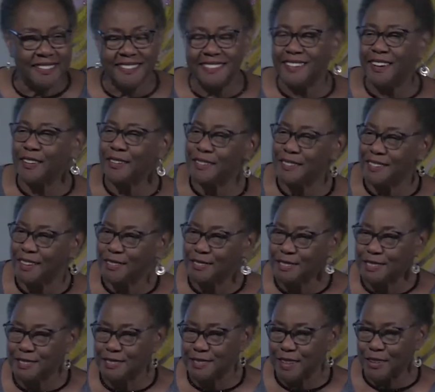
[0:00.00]
No,
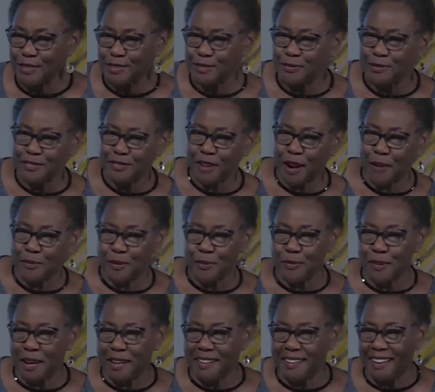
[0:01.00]
those we drop
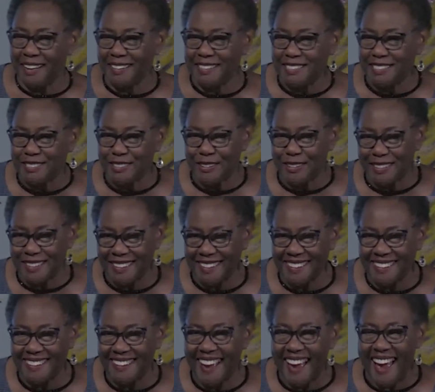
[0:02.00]
away and start
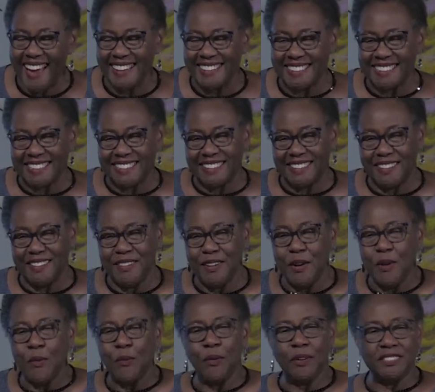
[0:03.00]
asking,
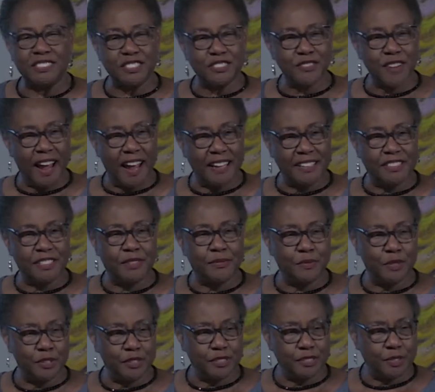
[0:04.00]
what's trying to
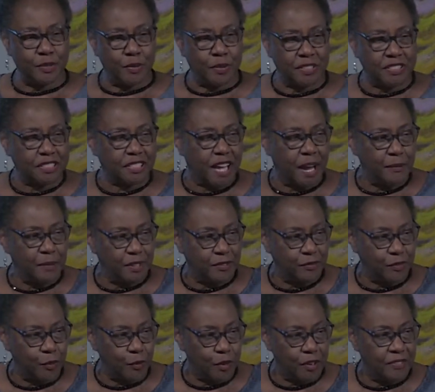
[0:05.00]
emerge? What's coming
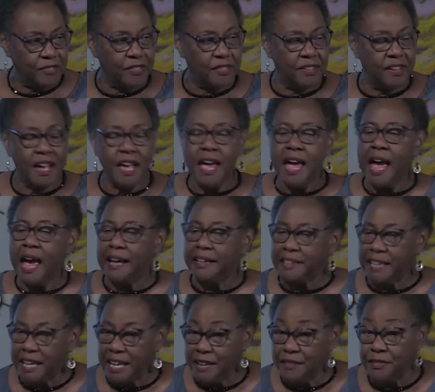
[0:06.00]
forth? And
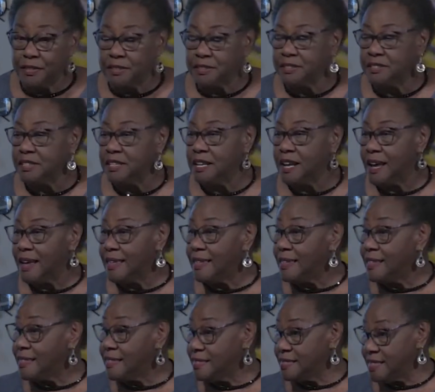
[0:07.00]
even
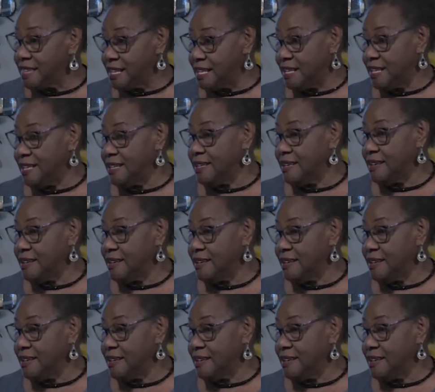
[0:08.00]
the